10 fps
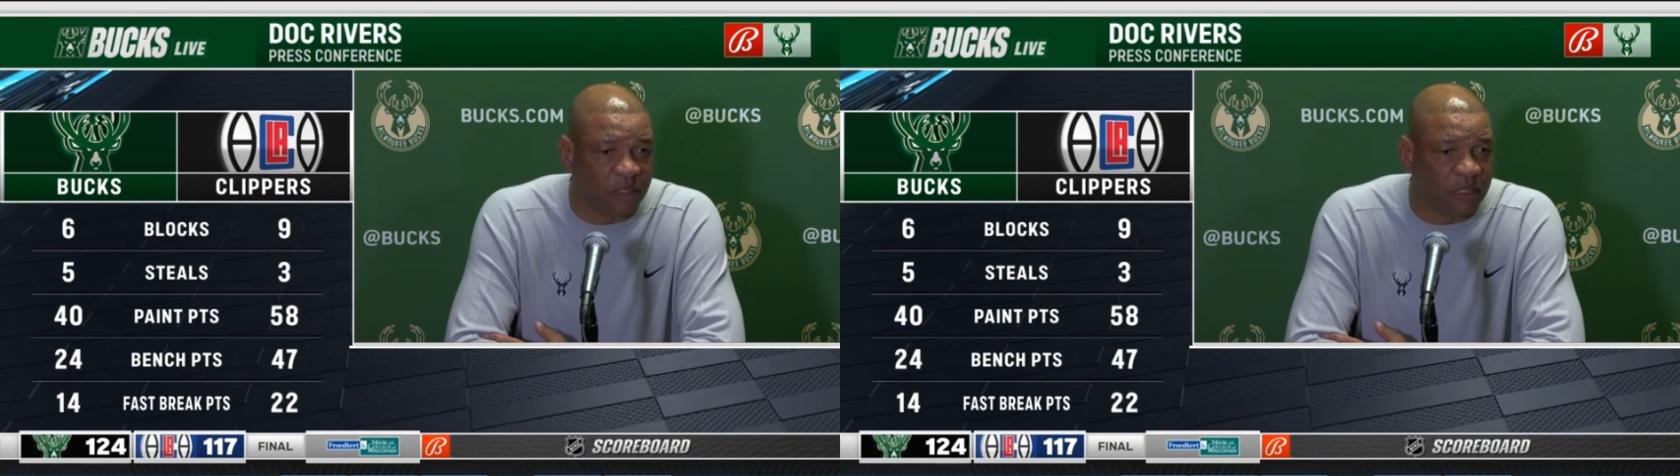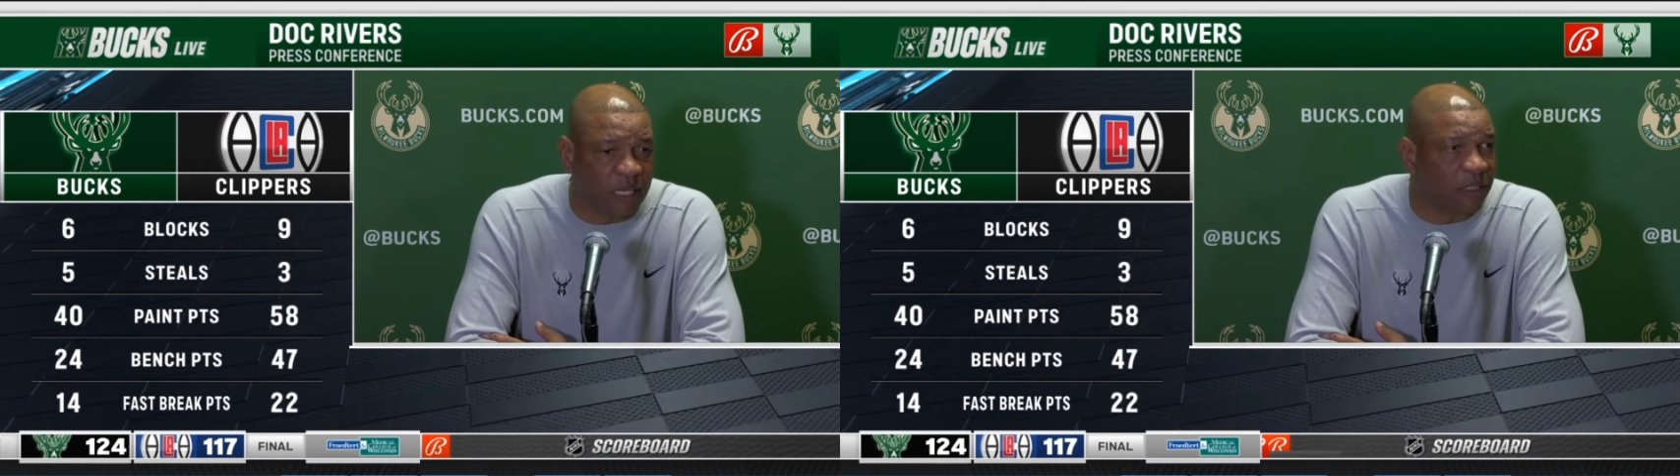
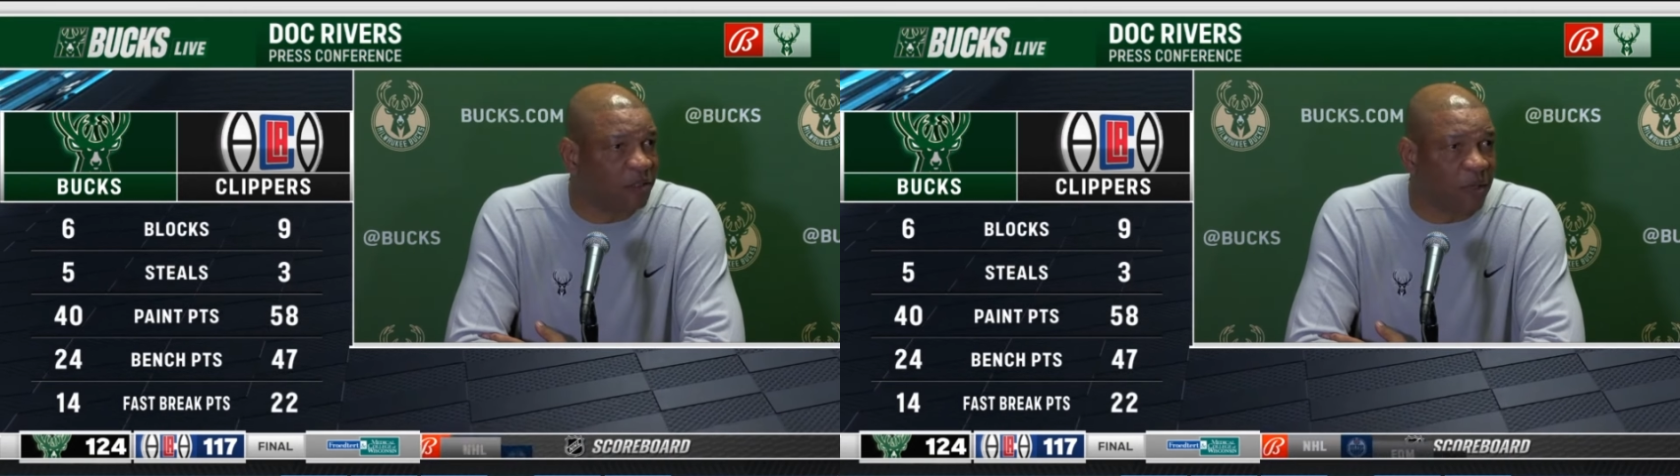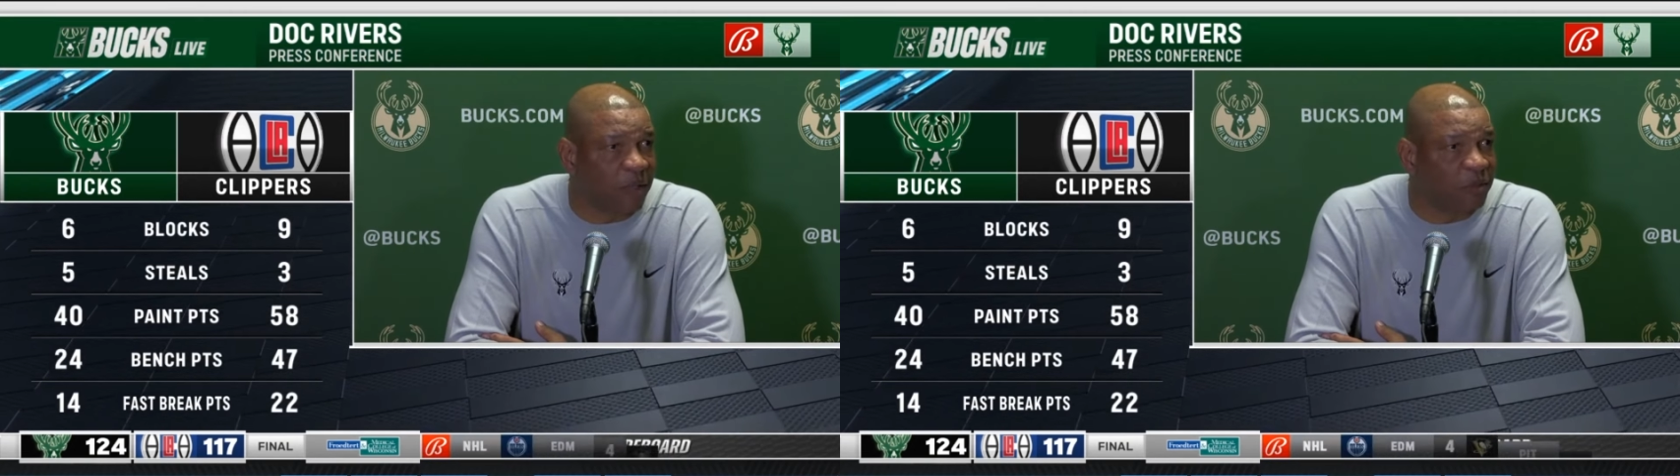Giannis
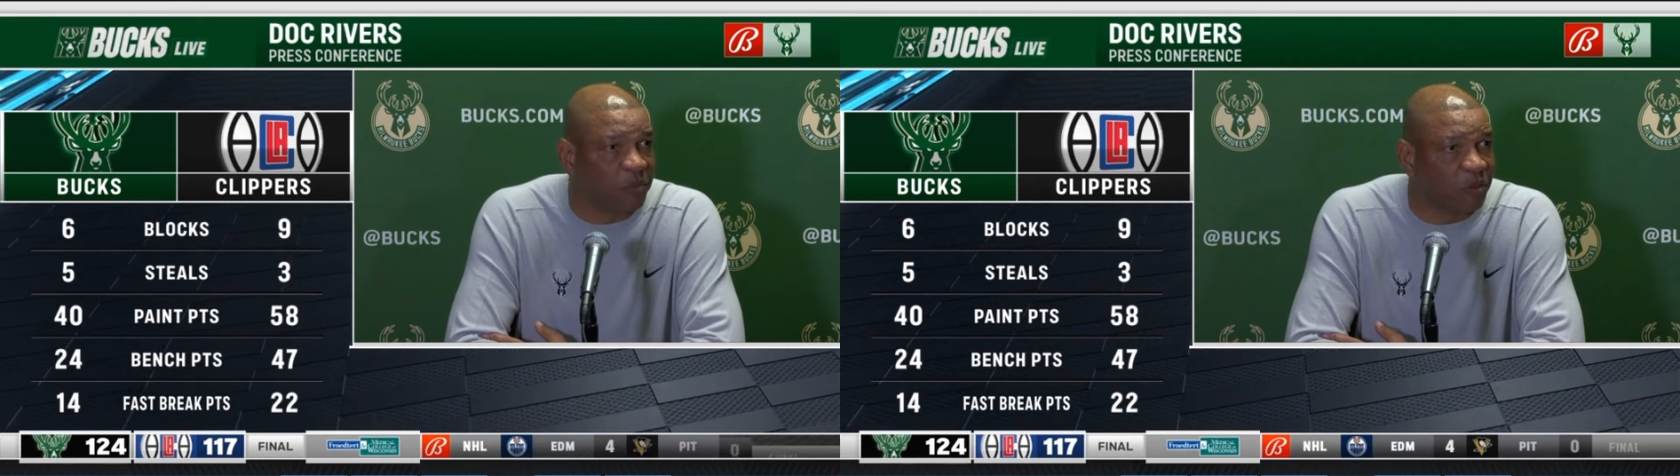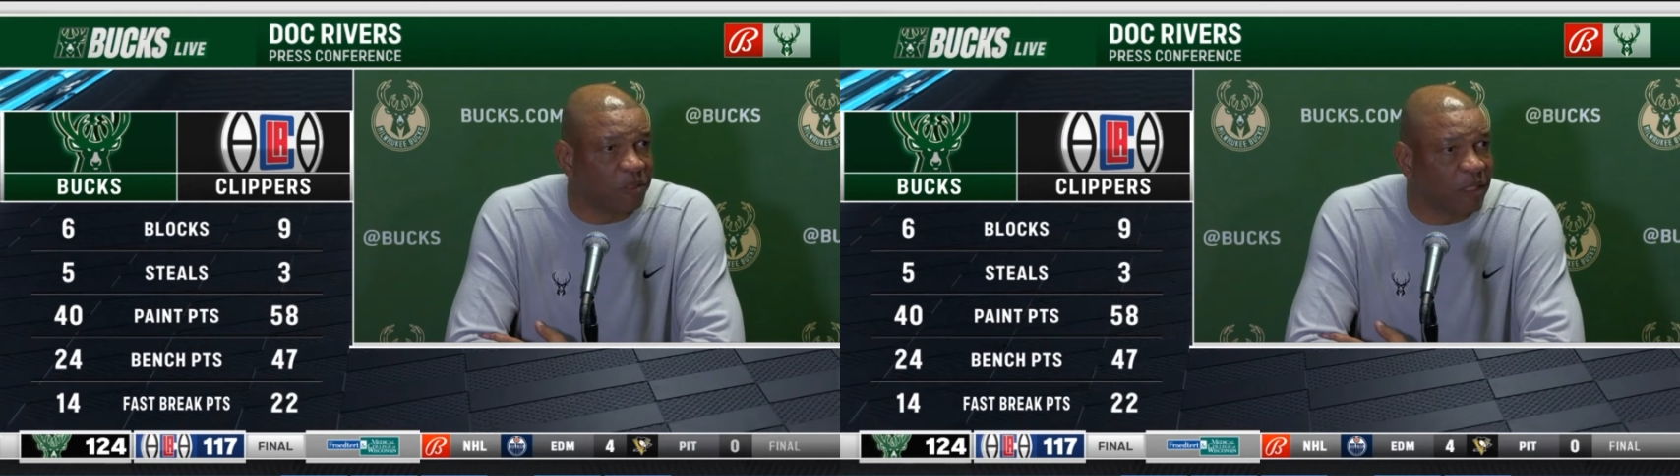grabbed the
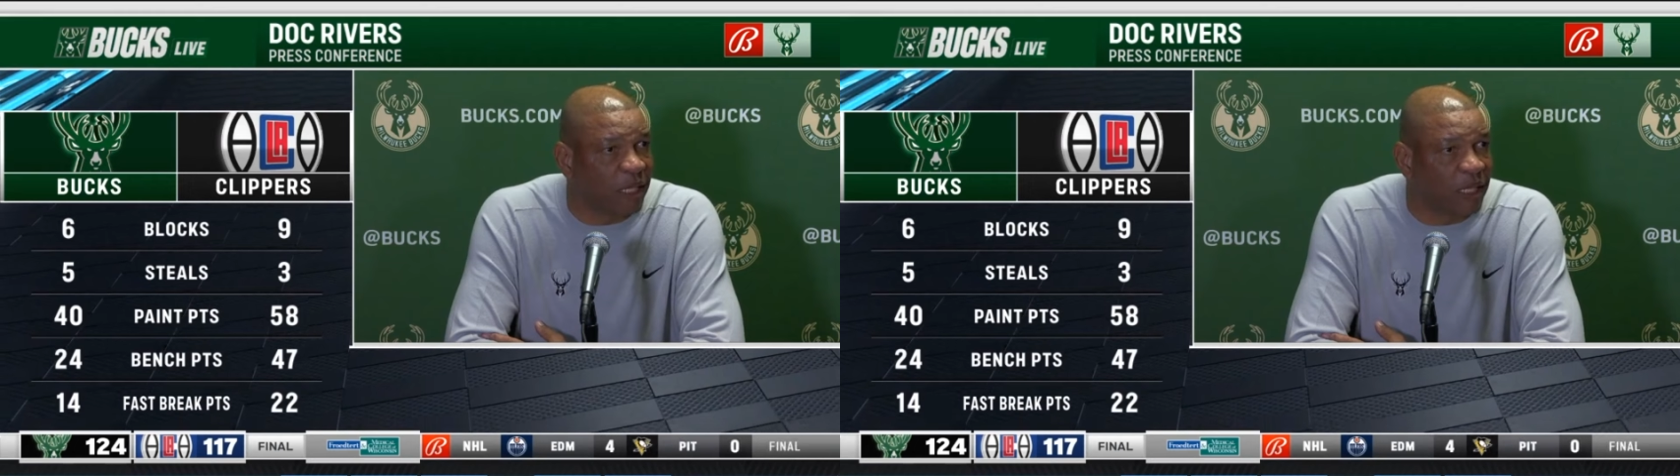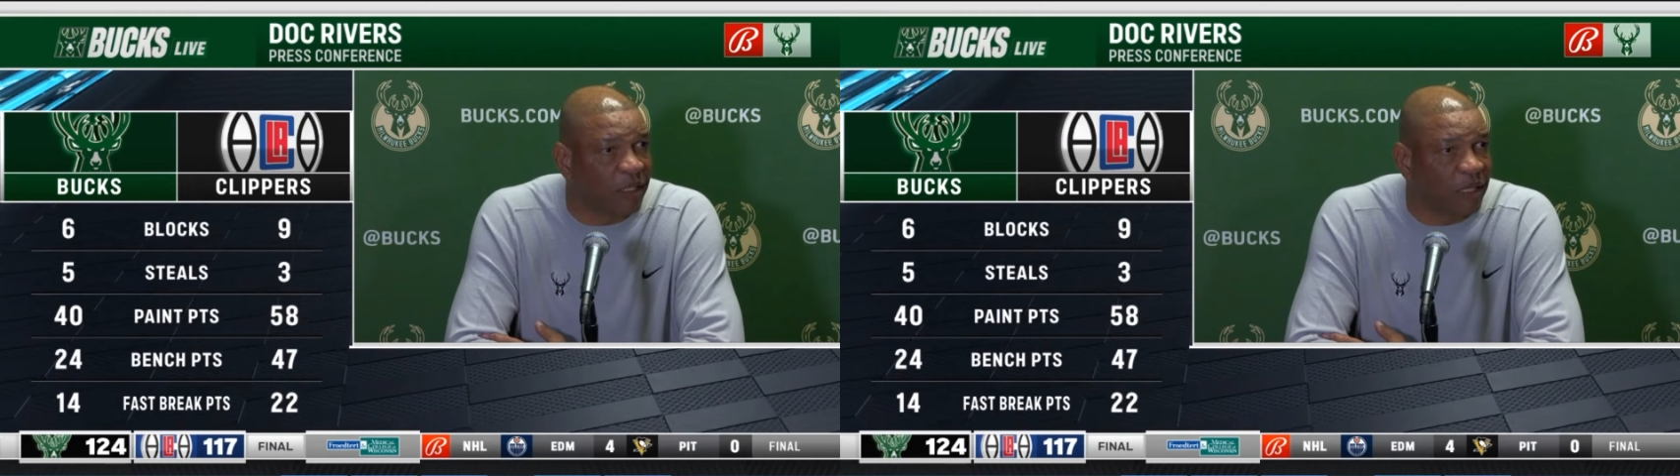board today.